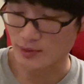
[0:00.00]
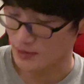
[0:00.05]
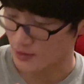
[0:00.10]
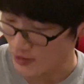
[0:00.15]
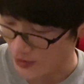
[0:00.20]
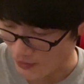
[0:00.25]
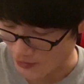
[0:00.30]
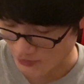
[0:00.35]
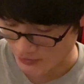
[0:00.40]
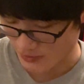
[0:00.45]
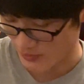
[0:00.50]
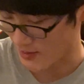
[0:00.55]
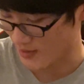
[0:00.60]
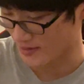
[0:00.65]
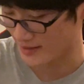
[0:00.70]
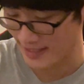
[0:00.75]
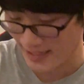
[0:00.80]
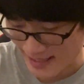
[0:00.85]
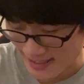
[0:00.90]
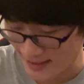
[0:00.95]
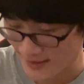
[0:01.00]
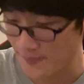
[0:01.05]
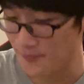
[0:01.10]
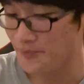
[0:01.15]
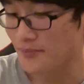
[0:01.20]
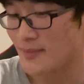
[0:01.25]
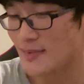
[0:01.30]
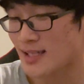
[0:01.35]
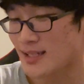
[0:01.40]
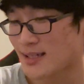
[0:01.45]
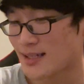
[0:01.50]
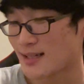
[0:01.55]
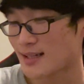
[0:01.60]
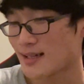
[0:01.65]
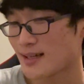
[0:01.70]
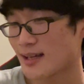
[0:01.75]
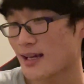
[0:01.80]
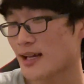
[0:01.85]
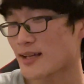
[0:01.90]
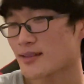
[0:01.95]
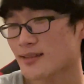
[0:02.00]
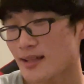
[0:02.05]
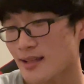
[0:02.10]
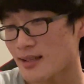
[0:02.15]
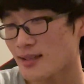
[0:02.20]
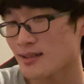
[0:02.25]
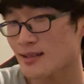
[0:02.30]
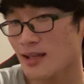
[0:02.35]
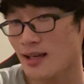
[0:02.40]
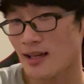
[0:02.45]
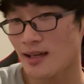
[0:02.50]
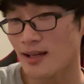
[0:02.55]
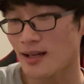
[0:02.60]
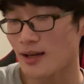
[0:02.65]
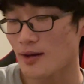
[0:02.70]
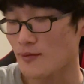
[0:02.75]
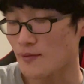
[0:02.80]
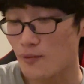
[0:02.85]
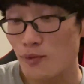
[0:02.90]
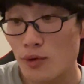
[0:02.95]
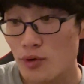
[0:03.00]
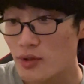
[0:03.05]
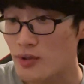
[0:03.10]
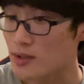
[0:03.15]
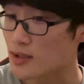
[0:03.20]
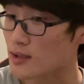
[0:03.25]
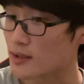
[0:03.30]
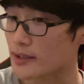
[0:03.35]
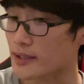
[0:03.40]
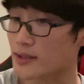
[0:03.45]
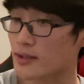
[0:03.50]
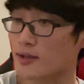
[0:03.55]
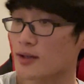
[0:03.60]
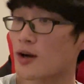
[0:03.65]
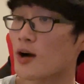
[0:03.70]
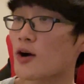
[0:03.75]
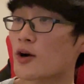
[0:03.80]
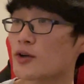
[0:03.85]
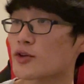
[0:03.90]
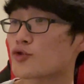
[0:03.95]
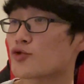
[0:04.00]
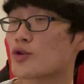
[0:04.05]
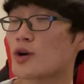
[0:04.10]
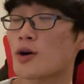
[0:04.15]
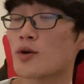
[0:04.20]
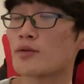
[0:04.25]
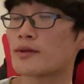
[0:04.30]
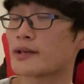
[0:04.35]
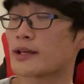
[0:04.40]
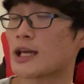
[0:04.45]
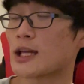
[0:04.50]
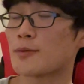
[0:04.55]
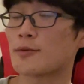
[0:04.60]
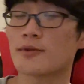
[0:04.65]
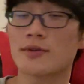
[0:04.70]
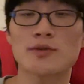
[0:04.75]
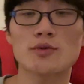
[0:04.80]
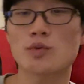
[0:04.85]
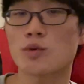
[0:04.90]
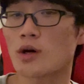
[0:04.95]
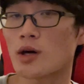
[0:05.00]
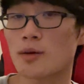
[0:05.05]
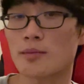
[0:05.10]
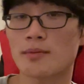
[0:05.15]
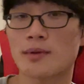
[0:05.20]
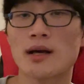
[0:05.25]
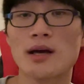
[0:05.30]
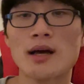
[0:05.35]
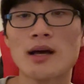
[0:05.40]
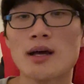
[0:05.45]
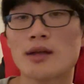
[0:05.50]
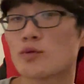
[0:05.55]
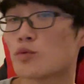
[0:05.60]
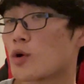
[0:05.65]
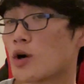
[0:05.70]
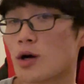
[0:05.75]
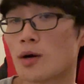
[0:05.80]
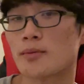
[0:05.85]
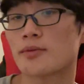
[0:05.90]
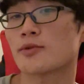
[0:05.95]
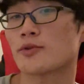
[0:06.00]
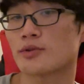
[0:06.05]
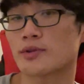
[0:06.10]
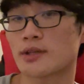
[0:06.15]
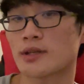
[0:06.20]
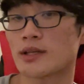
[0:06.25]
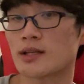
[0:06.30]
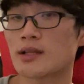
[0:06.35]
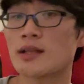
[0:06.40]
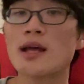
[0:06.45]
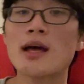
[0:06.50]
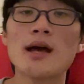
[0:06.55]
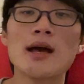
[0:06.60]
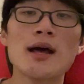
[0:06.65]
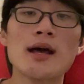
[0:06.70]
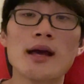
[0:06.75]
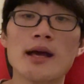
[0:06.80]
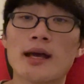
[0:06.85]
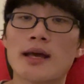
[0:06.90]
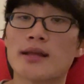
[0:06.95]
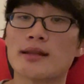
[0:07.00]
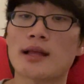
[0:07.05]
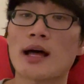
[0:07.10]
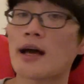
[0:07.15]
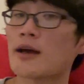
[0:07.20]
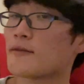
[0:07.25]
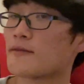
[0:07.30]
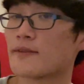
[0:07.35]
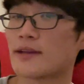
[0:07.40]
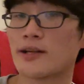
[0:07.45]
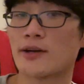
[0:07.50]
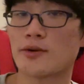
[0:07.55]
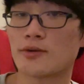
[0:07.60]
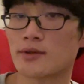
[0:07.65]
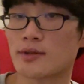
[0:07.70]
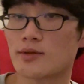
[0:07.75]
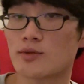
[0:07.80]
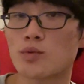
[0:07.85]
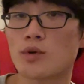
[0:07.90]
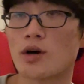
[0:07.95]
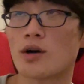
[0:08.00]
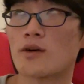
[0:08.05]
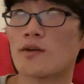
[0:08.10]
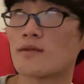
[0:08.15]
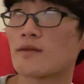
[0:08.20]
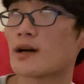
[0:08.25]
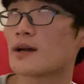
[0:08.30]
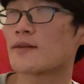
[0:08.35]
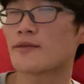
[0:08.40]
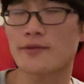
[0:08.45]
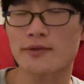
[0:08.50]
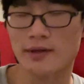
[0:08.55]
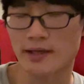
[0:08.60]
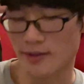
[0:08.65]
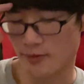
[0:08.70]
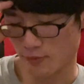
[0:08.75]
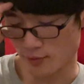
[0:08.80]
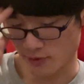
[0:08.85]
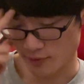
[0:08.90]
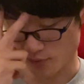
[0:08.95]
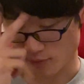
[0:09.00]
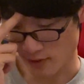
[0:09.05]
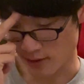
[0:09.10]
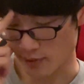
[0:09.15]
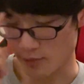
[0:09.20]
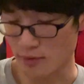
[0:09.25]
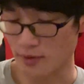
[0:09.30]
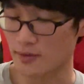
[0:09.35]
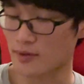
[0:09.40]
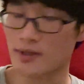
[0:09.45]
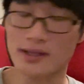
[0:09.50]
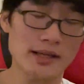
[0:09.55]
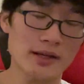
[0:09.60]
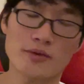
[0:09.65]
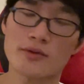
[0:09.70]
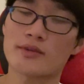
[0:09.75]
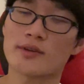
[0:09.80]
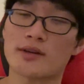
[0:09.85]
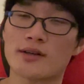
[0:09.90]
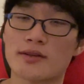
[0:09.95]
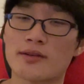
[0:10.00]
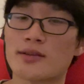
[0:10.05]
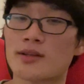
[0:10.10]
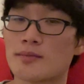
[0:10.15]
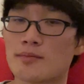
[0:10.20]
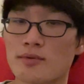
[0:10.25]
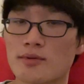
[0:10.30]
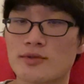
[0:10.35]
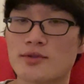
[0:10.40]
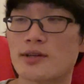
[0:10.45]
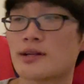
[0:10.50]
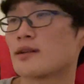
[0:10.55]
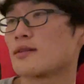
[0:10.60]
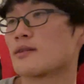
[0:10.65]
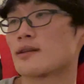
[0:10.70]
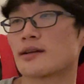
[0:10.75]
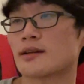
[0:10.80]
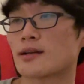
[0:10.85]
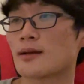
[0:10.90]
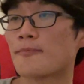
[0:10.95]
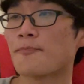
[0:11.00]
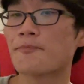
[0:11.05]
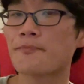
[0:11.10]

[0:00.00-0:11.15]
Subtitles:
a card draw again. And then unfortunately the card draw only gave us 12, 13, and I vetoed the 12. I forget which one it was. Like it was like a simple chart, and like